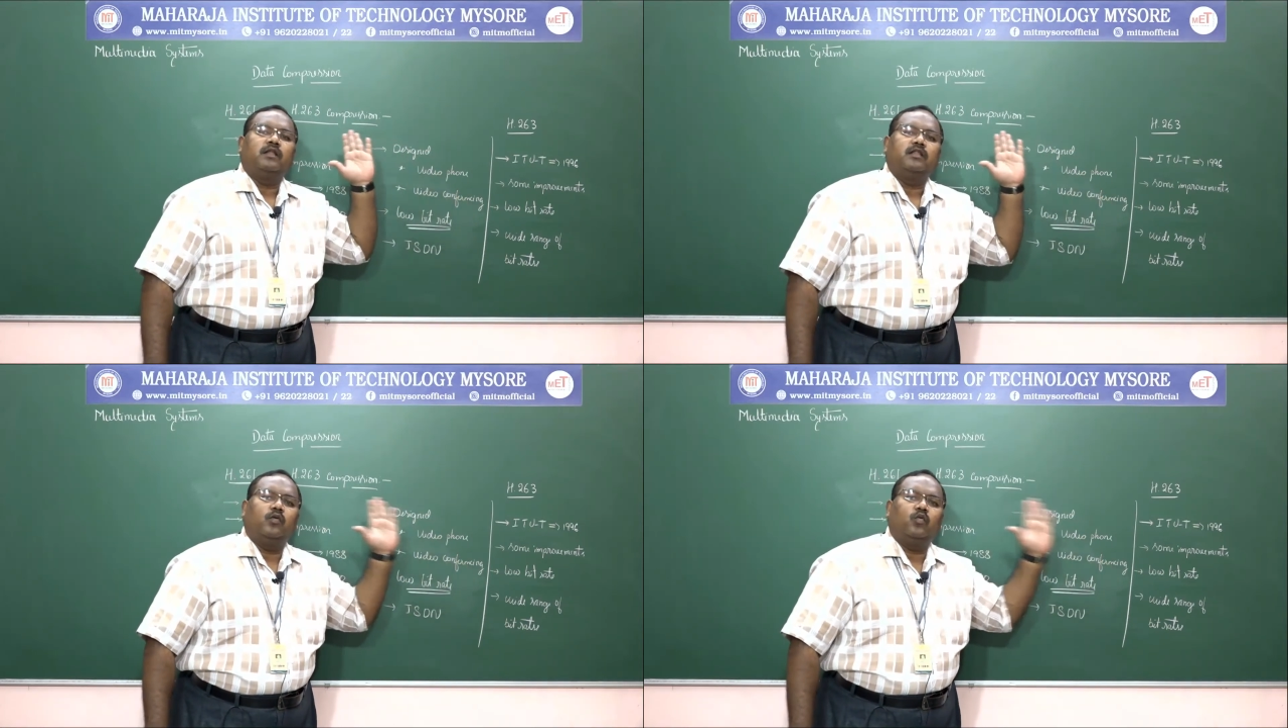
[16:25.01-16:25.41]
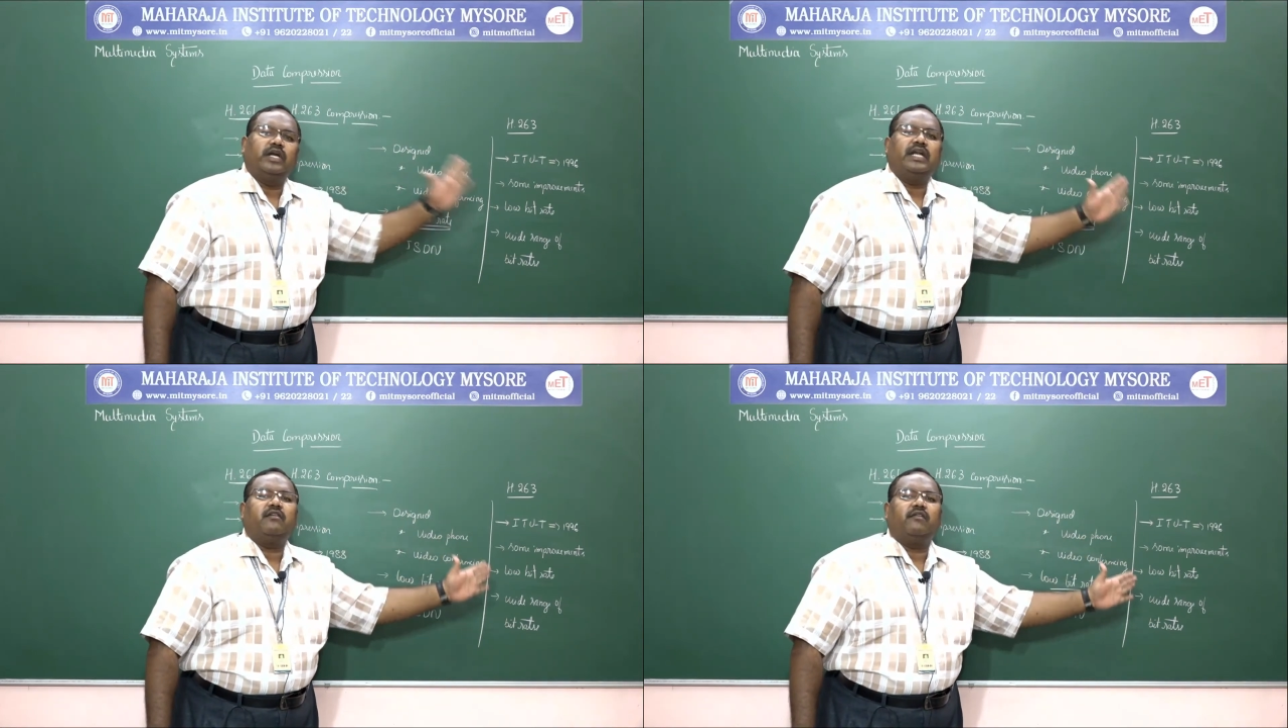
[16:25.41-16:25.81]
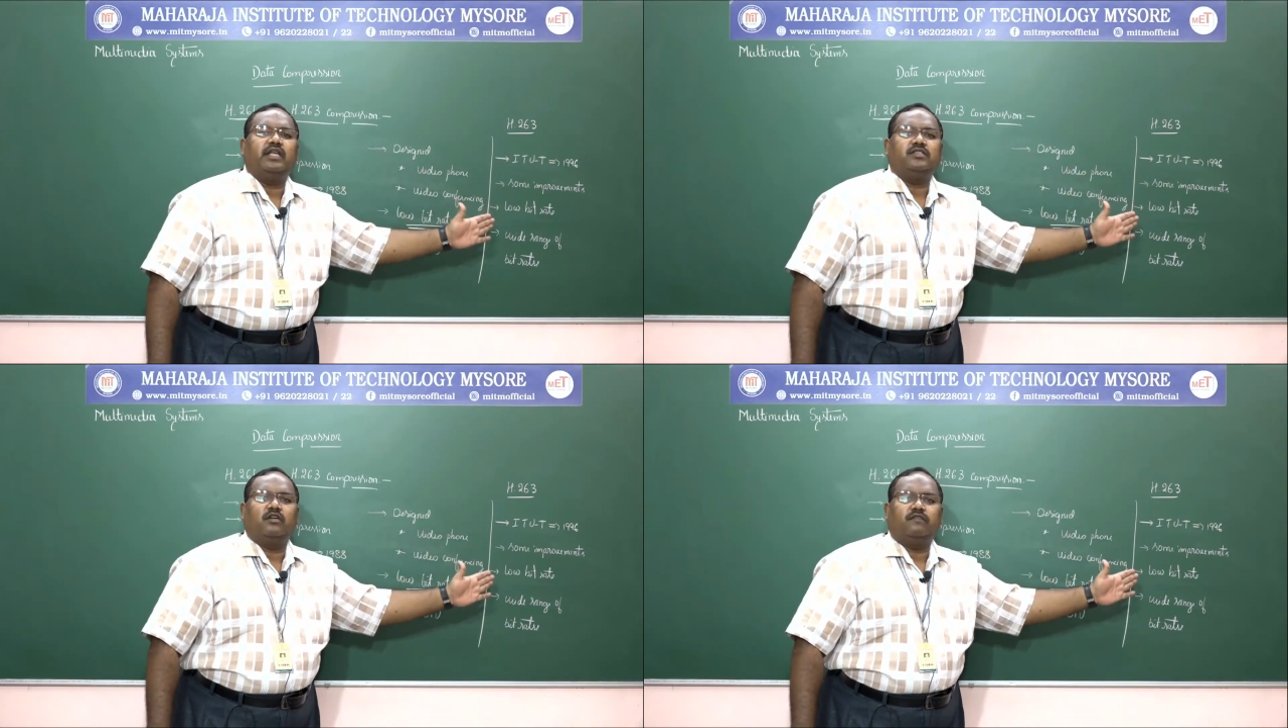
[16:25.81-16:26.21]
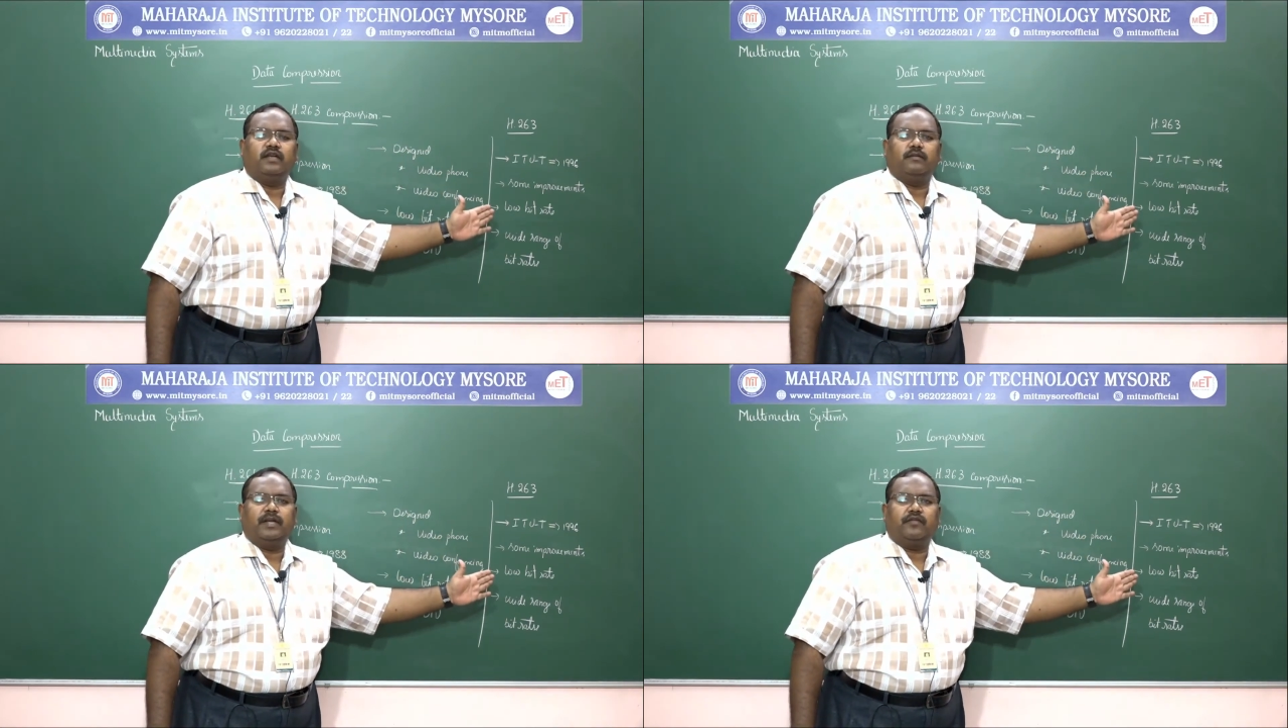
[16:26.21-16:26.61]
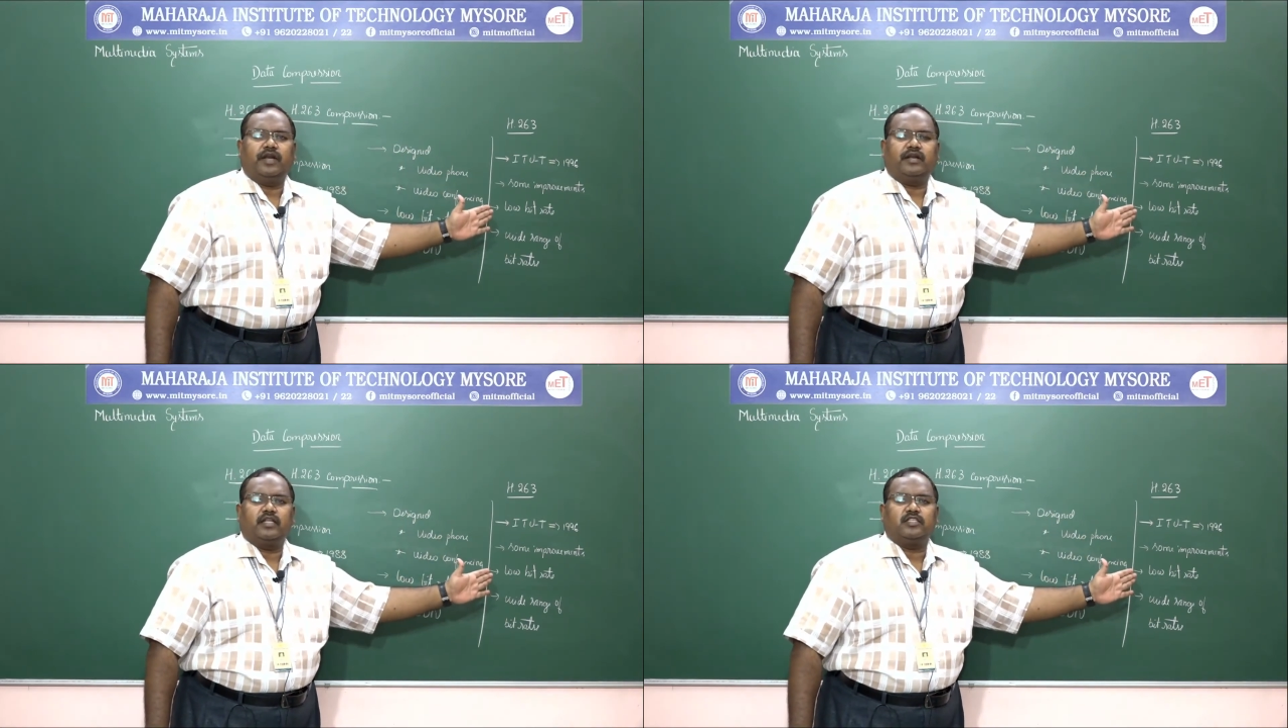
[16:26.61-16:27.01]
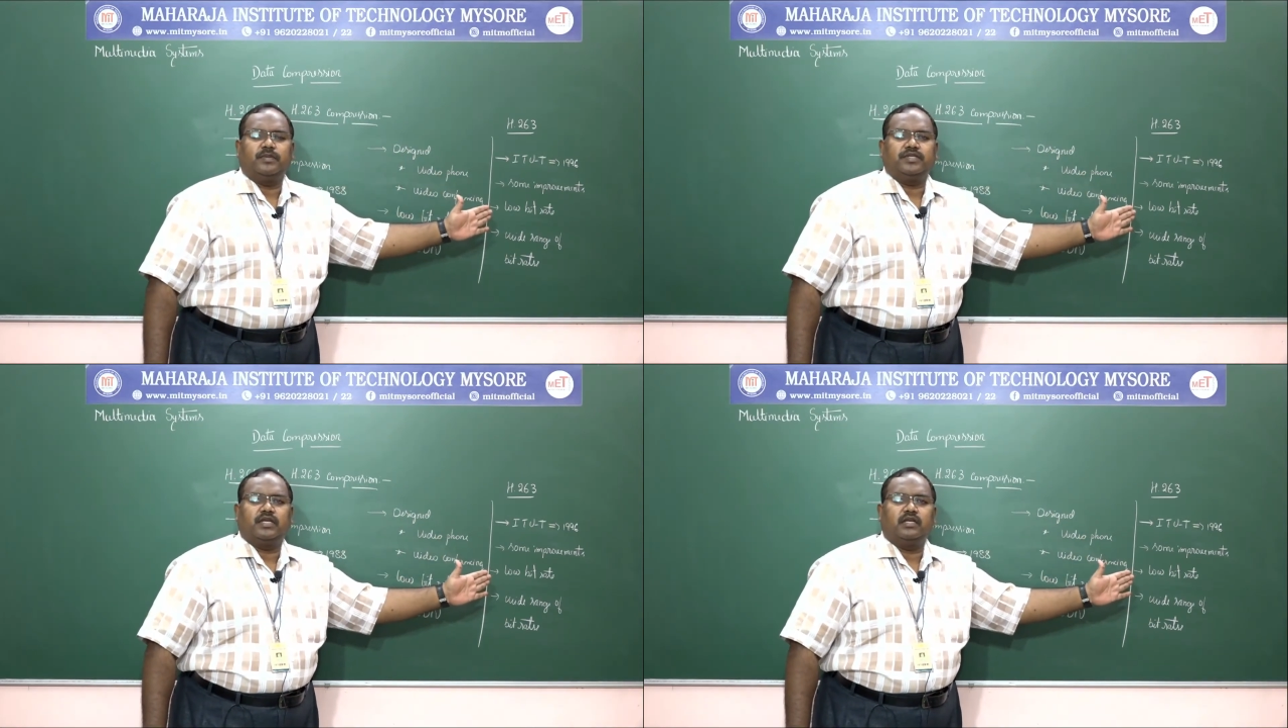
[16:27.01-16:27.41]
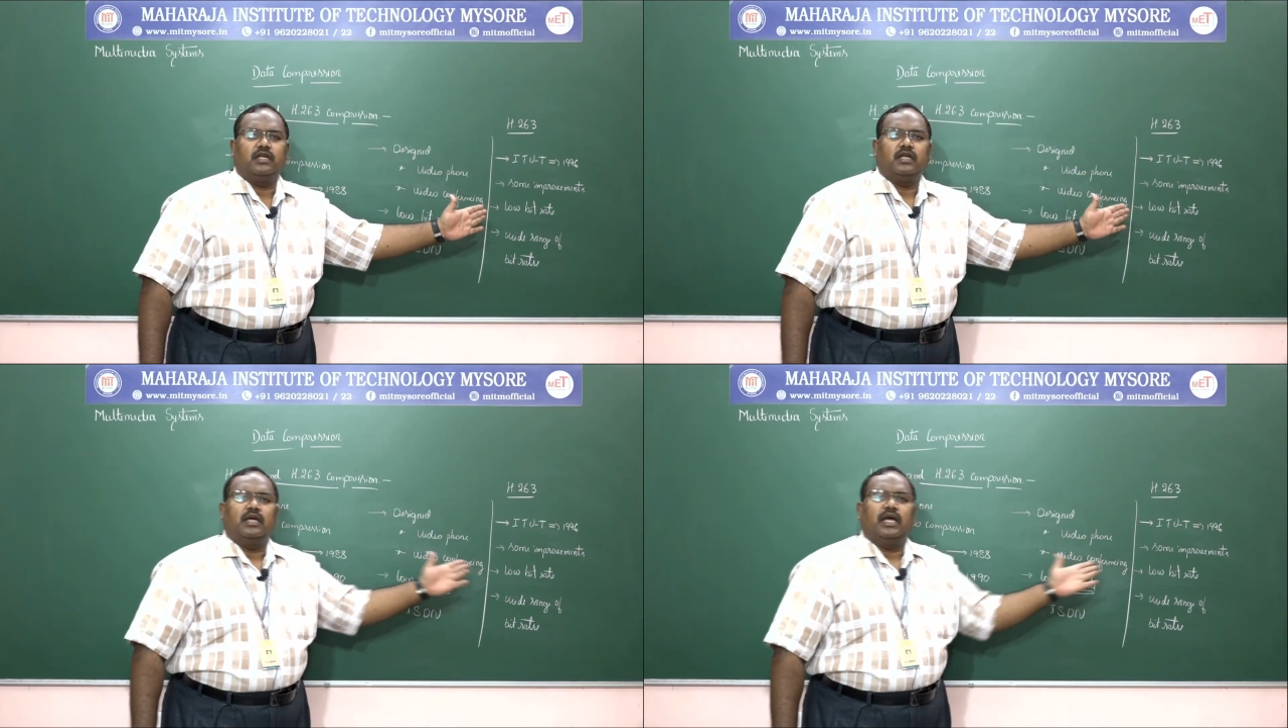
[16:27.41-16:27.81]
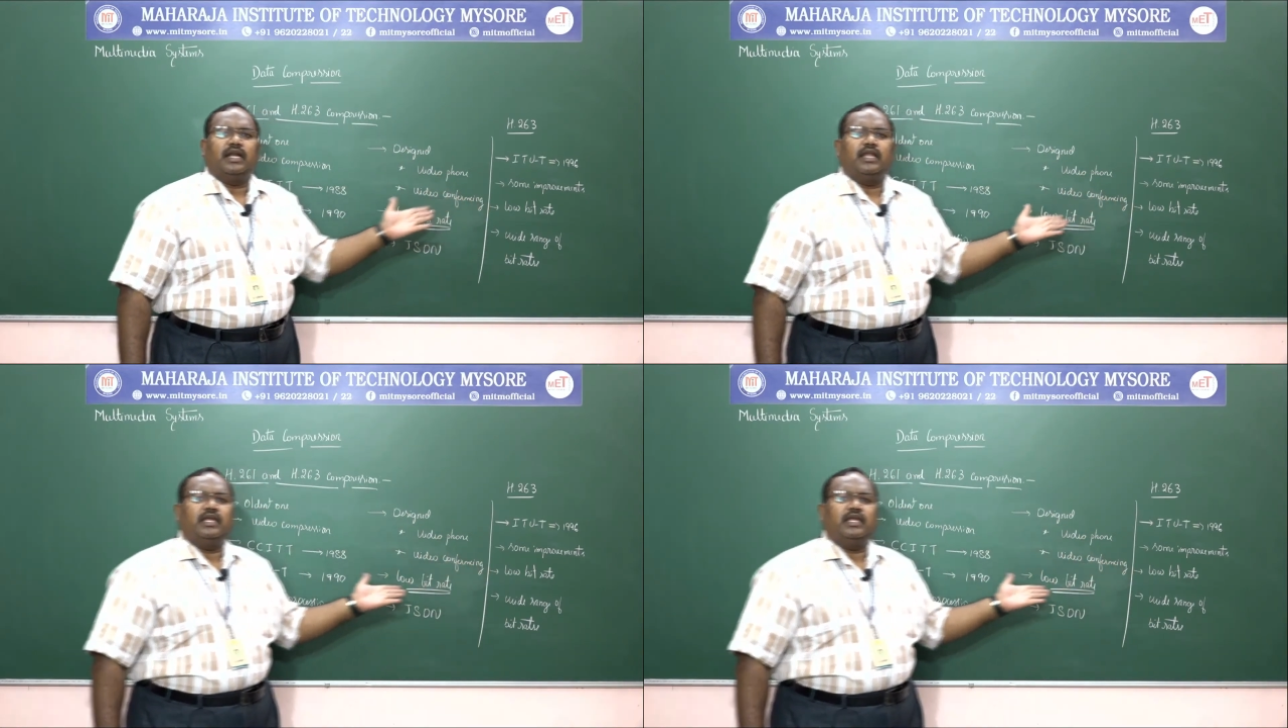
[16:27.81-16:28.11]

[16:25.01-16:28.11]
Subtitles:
the wide range of bitrate transmission, and